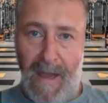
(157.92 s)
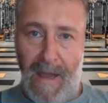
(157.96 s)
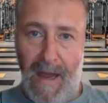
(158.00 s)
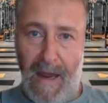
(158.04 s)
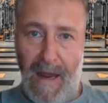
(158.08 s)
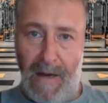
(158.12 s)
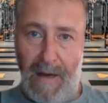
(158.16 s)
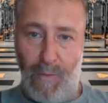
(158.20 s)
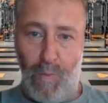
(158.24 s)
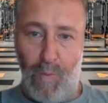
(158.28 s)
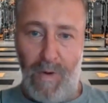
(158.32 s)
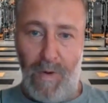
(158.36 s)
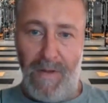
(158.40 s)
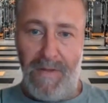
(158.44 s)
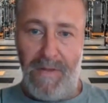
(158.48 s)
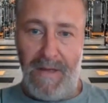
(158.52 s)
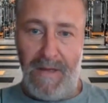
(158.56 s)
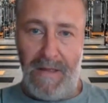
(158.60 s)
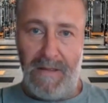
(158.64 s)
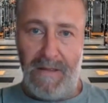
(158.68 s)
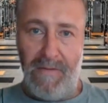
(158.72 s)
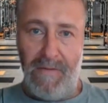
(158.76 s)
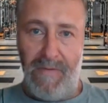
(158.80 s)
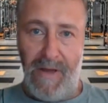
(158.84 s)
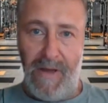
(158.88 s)
And with the
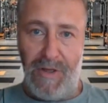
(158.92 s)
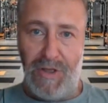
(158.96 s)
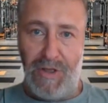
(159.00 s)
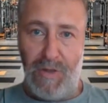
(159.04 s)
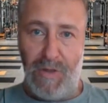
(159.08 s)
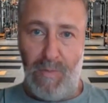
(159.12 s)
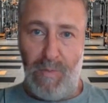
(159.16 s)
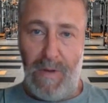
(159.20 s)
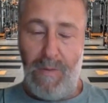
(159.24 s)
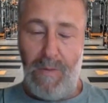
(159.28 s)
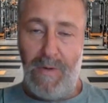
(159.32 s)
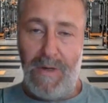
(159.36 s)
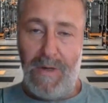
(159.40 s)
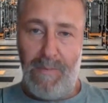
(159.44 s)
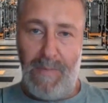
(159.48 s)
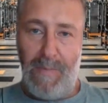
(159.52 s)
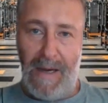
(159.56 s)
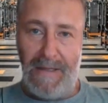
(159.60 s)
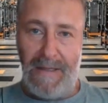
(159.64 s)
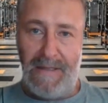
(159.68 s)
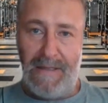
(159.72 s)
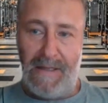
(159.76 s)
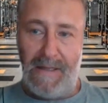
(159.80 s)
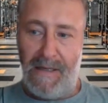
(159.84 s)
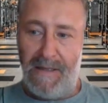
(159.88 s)
intervention, we want to
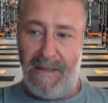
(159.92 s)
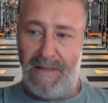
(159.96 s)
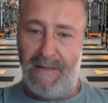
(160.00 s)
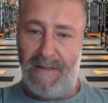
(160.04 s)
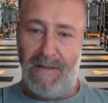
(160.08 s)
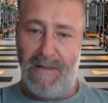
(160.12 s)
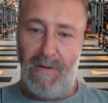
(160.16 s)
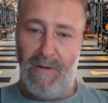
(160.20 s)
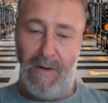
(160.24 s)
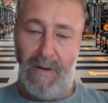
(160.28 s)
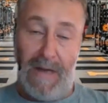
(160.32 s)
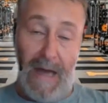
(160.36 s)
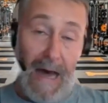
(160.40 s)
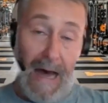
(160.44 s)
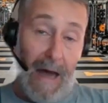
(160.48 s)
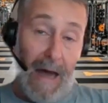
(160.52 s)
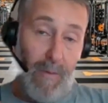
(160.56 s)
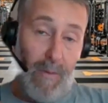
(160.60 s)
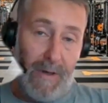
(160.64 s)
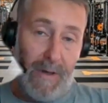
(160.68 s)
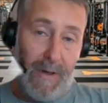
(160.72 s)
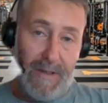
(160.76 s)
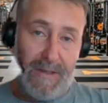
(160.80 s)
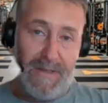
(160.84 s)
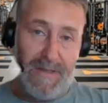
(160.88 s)
basically see, and I
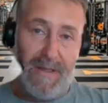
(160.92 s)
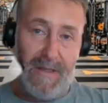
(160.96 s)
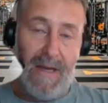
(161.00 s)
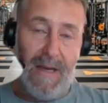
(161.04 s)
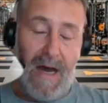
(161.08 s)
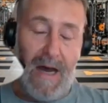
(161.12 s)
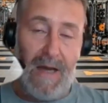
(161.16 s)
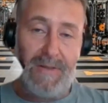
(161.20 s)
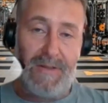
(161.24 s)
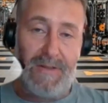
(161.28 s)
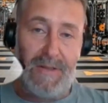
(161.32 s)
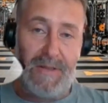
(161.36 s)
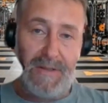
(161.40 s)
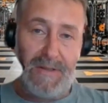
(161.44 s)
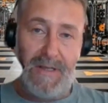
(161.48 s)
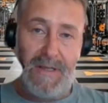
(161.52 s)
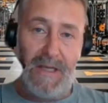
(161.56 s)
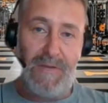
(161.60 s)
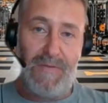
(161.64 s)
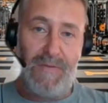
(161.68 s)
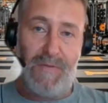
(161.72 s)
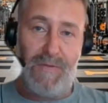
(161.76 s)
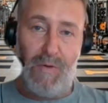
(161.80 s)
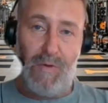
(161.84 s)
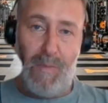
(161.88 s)
want to see how
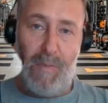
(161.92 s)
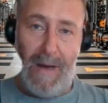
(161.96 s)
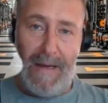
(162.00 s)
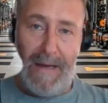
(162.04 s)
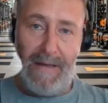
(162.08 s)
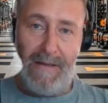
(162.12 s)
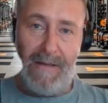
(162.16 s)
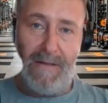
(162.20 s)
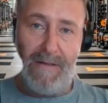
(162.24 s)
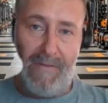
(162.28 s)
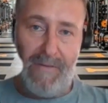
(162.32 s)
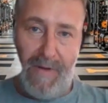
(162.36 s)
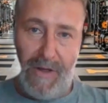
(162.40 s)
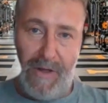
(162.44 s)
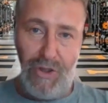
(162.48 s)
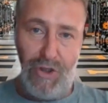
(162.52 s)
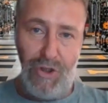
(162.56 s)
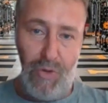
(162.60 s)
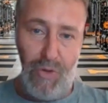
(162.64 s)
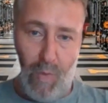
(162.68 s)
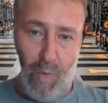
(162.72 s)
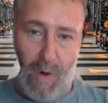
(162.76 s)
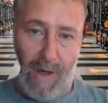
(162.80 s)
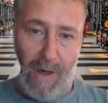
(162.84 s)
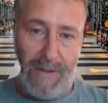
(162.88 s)
successful my
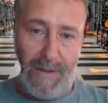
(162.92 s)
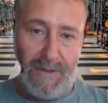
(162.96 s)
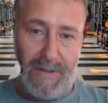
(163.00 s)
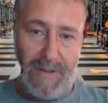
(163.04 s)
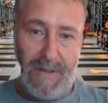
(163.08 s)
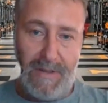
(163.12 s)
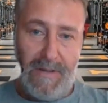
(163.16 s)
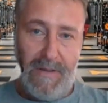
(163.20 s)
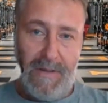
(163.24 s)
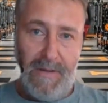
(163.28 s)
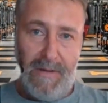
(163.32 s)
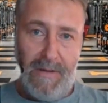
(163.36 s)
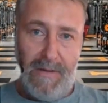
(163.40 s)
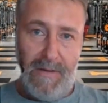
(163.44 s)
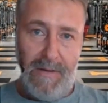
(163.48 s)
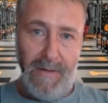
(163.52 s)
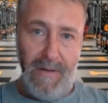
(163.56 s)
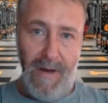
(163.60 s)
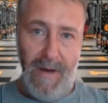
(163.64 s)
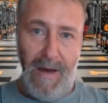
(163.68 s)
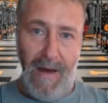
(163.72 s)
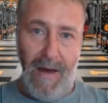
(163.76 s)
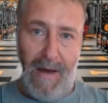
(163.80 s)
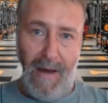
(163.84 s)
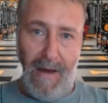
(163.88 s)
intervention was
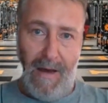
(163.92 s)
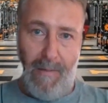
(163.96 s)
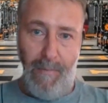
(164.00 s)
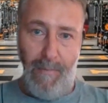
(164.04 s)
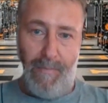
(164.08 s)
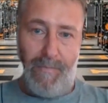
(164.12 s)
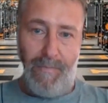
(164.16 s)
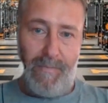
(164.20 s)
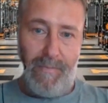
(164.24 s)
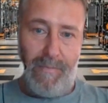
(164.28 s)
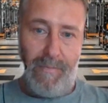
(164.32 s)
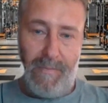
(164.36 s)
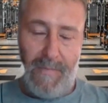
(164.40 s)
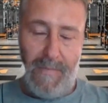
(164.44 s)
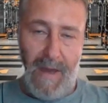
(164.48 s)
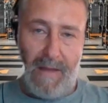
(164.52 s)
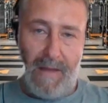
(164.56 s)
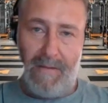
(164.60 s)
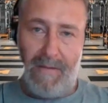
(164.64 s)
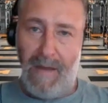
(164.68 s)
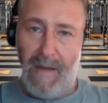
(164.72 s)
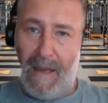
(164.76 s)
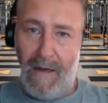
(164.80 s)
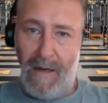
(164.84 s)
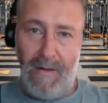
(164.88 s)

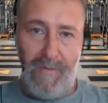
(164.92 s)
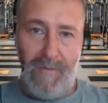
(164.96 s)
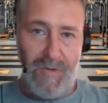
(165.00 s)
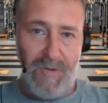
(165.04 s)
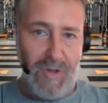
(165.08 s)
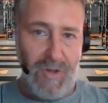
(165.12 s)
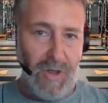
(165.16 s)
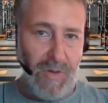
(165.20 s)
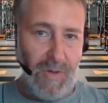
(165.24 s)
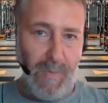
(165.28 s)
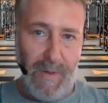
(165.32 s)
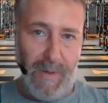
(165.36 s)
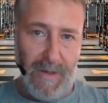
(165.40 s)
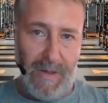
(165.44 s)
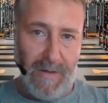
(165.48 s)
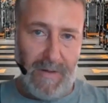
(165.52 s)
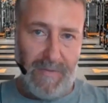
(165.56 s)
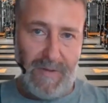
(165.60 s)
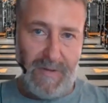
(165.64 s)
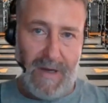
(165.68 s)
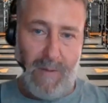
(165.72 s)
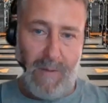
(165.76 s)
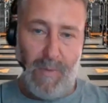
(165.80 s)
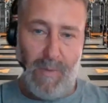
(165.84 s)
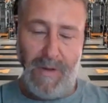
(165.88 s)
at the end of a certain period of
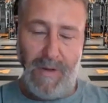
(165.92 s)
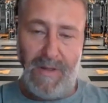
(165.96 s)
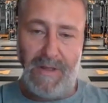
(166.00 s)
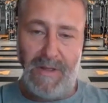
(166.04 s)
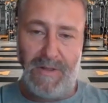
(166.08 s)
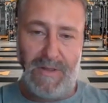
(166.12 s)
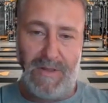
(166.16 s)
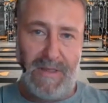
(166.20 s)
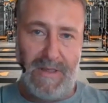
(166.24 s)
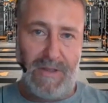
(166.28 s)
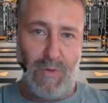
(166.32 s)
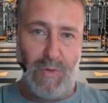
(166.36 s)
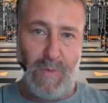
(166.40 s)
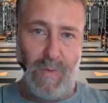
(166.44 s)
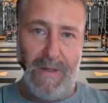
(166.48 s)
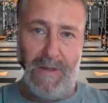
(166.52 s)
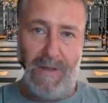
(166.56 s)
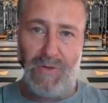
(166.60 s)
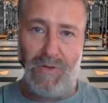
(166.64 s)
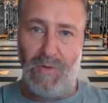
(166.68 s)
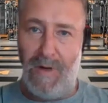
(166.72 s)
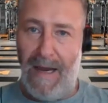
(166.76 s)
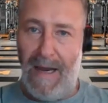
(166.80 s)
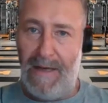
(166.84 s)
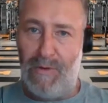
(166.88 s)
time, whether it's 6
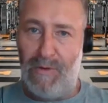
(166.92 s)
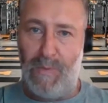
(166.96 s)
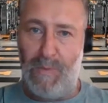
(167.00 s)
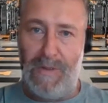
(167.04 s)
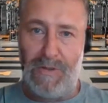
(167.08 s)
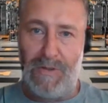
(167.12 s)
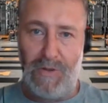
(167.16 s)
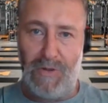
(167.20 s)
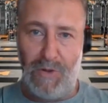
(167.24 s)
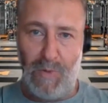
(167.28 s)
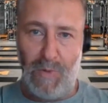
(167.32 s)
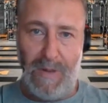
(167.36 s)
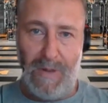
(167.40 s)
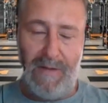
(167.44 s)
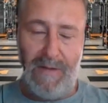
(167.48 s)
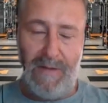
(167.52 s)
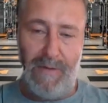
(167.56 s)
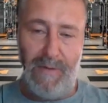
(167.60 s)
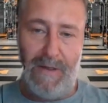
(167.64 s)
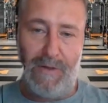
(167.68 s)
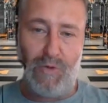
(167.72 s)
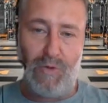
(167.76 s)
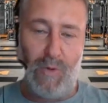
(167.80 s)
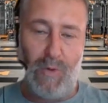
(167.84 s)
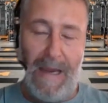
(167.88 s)
weeks or 8 weeks or
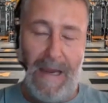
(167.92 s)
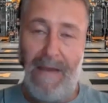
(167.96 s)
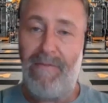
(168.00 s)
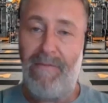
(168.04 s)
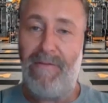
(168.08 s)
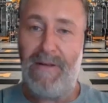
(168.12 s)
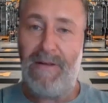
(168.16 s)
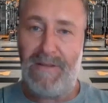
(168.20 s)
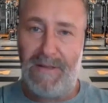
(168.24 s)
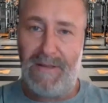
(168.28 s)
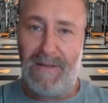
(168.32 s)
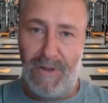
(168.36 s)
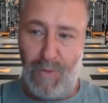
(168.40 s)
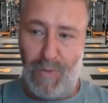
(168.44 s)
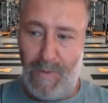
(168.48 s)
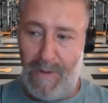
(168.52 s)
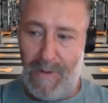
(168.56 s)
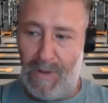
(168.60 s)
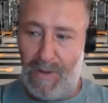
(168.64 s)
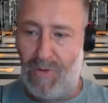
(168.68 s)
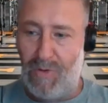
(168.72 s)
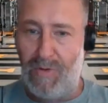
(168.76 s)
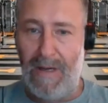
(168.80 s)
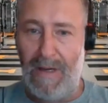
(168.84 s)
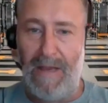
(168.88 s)
12 weeks or every 6
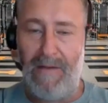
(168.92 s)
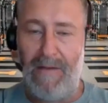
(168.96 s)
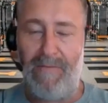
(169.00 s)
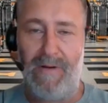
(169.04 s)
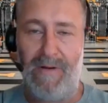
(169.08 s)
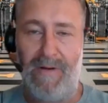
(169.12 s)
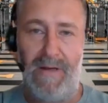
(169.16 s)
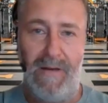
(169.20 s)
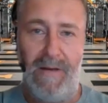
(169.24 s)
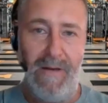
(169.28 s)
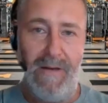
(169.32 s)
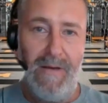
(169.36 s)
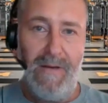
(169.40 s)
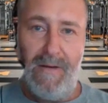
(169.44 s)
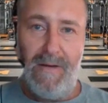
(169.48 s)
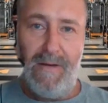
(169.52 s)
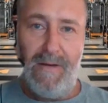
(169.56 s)
weeks or every